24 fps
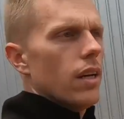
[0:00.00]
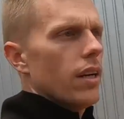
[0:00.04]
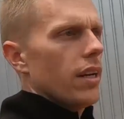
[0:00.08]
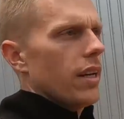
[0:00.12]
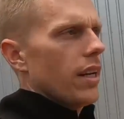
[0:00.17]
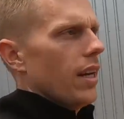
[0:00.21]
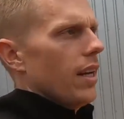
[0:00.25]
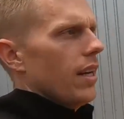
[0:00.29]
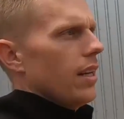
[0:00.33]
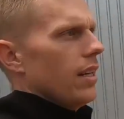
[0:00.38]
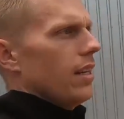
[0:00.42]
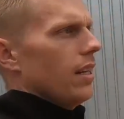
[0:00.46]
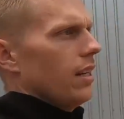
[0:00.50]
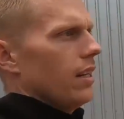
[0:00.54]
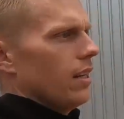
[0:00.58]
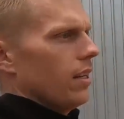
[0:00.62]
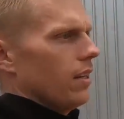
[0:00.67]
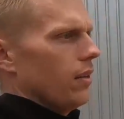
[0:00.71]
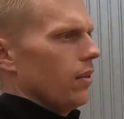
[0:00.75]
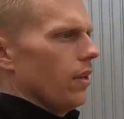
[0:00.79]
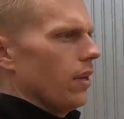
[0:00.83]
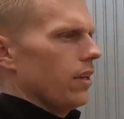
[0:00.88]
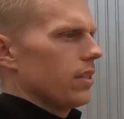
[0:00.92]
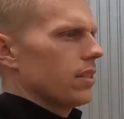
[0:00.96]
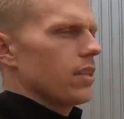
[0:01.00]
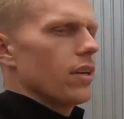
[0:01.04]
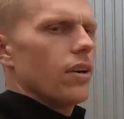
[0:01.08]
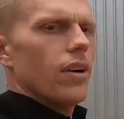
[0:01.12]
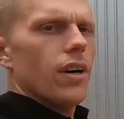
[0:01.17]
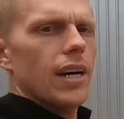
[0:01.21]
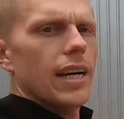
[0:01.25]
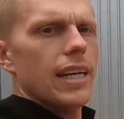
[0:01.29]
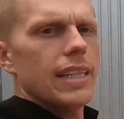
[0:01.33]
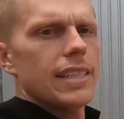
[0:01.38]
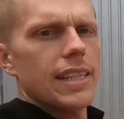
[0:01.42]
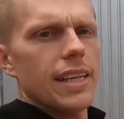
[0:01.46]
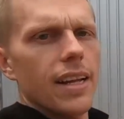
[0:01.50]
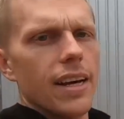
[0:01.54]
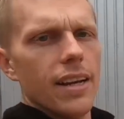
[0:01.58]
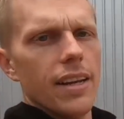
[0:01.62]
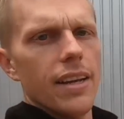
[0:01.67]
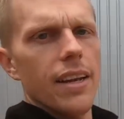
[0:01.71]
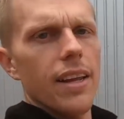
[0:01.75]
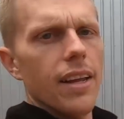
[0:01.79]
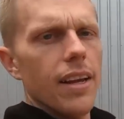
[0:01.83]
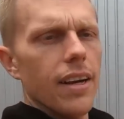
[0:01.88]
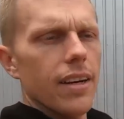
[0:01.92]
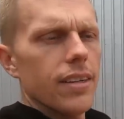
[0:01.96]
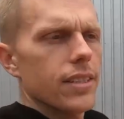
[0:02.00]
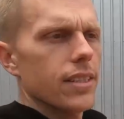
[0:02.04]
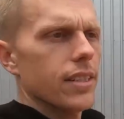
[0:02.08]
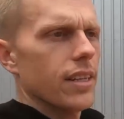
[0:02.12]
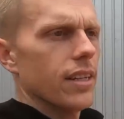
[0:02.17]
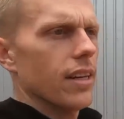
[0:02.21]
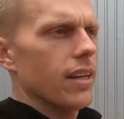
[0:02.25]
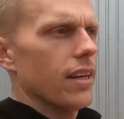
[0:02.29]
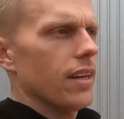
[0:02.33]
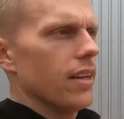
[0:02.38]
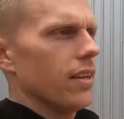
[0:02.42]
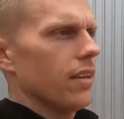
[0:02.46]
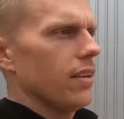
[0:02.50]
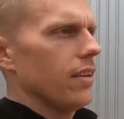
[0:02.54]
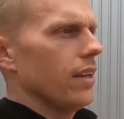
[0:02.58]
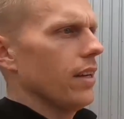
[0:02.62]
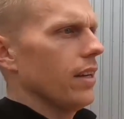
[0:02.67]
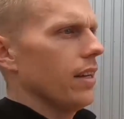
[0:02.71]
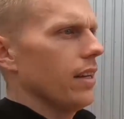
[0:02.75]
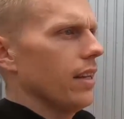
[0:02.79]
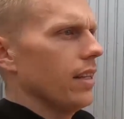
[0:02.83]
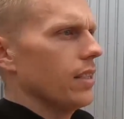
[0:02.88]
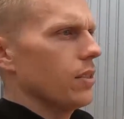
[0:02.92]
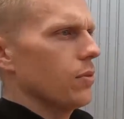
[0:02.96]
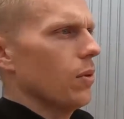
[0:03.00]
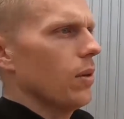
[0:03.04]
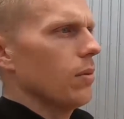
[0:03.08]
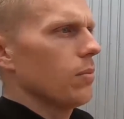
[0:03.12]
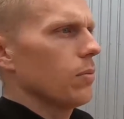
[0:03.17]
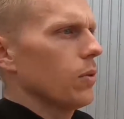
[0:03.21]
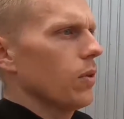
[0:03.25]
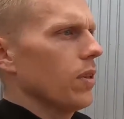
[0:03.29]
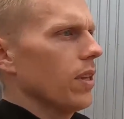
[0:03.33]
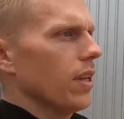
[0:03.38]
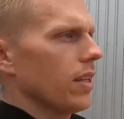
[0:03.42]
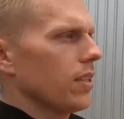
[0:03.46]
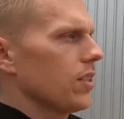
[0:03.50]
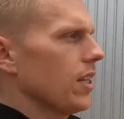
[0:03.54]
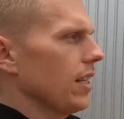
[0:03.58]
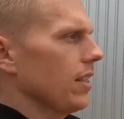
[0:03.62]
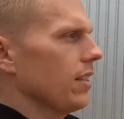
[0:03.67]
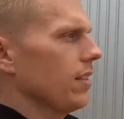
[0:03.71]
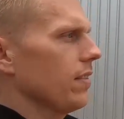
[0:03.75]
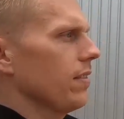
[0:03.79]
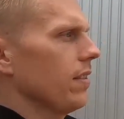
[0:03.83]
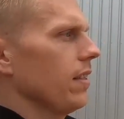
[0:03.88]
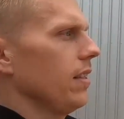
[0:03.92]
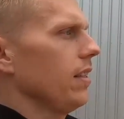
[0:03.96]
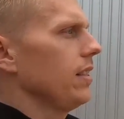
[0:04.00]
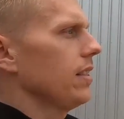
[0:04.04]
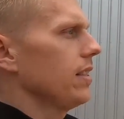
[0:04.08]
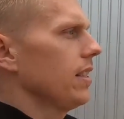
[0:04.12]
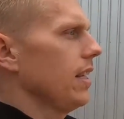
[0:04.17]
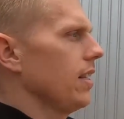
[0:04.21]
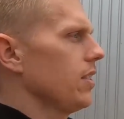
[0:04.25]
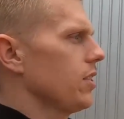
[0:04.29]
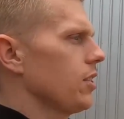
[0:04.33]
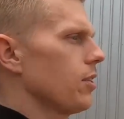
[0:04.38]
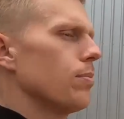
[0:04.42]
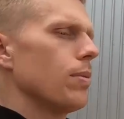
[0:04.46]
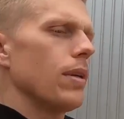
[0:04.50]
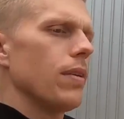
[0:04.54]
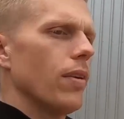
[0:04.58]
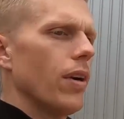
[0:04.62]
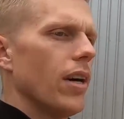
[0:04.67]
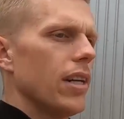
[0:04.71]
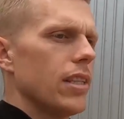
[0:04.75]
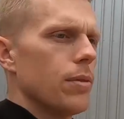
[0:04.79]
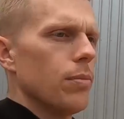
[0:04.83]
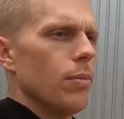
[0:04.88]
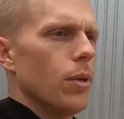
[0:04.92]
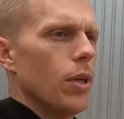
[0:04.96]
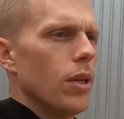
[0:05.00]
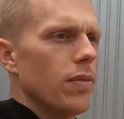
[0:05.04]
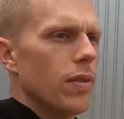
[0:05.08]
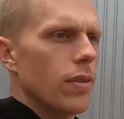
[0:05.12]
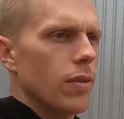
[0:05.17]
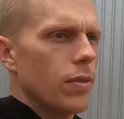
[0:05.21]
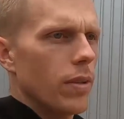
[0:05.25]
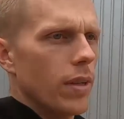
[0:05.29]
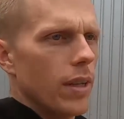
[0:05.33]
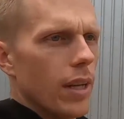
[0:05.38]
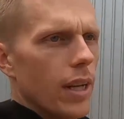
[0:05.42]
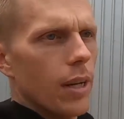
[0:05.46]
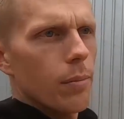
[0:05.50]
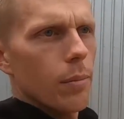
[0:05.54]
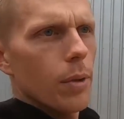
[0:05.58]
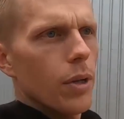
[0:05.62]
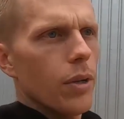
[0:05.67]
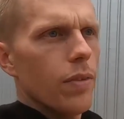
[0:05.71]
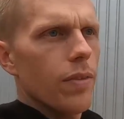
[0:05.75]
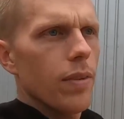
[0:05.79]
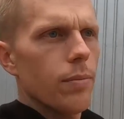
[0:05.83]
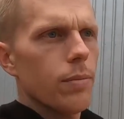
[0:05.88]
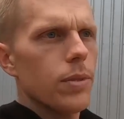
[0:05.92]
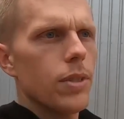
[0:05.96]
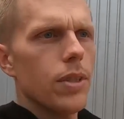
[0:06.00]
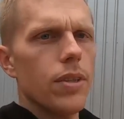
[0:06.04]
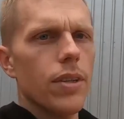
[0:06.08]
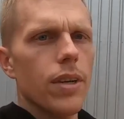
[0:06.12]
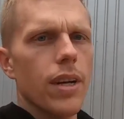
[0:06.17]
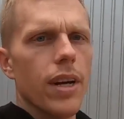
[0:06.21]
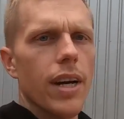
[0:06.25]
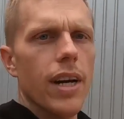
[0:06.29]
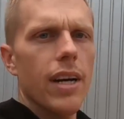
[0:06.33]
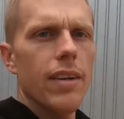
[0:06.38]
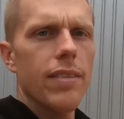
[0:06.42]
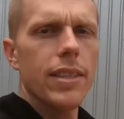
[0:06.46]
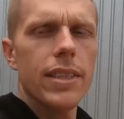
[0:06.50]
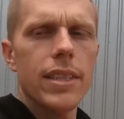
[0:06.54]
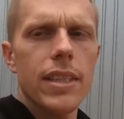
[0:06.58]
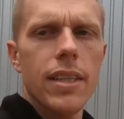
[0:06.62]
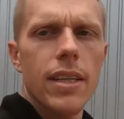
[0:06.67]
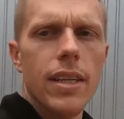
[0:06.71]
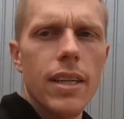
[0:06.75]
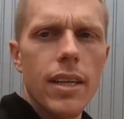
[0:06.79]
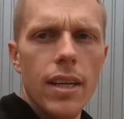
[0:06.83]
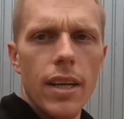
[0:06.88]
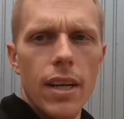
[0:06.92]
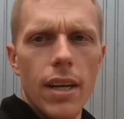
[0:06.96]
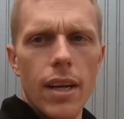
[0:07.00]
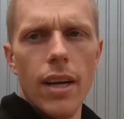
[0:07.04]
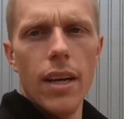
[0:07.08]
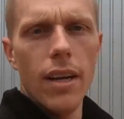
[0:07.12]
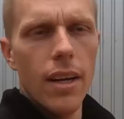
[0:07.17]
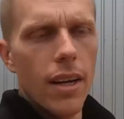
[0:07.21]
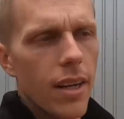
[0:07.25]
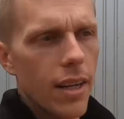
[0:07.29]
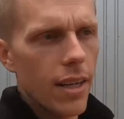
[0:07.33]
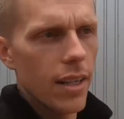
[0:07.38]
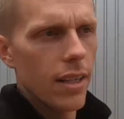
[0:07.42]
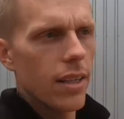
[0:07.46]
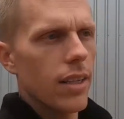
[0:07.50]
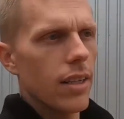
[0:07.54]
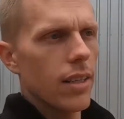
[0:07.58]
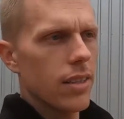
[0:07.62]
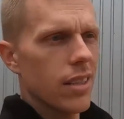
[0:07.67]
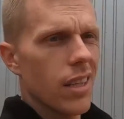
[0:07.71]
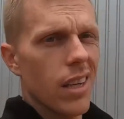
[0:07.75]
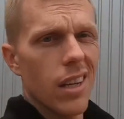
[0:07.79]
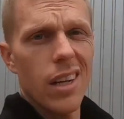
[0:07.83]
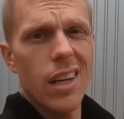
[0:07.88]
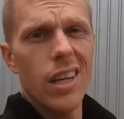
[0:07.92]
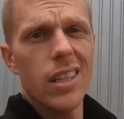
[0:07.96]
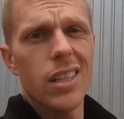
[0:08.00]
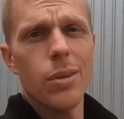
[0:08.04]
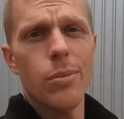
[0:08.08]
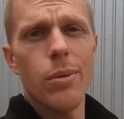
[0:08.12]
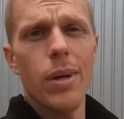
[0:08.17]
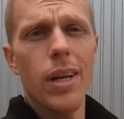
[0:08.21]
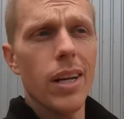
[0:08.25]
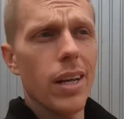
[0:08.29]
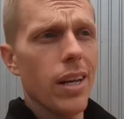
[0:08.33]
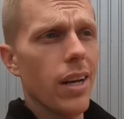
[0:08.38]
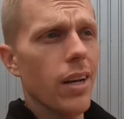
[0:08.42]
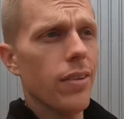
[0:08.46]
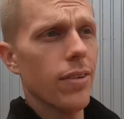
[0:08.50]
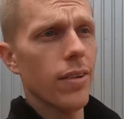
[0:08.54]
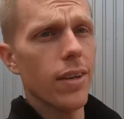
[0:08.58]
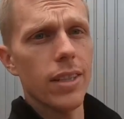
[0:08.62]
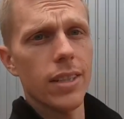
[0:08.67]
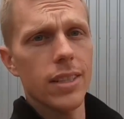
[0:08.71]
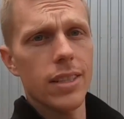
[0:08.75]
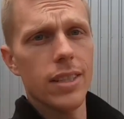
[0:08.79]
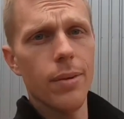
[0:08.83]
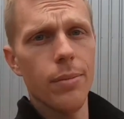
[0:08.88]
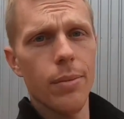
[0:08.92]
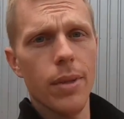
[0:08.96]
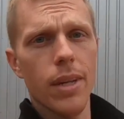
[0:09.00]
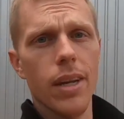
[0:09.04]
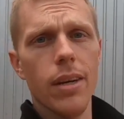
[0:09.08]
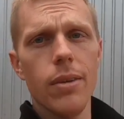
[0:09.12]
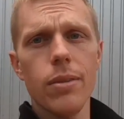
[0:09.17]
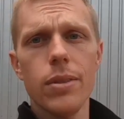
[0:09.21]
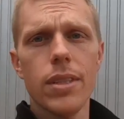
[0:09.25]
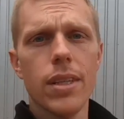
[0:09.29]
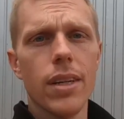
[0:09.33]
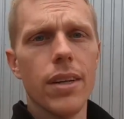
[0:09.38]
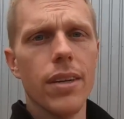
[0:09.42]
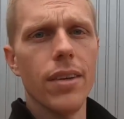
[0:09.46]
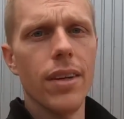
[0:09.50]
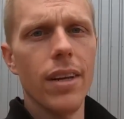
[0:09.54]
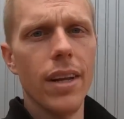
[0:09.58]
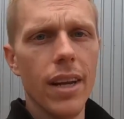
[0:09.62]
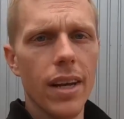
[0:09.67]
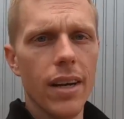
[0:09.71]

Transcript: Okay, all those tyres are done now, so that's one more thing checked off the list. They should be right to move if we need to move them during harvest. So I guess I better go find something else to do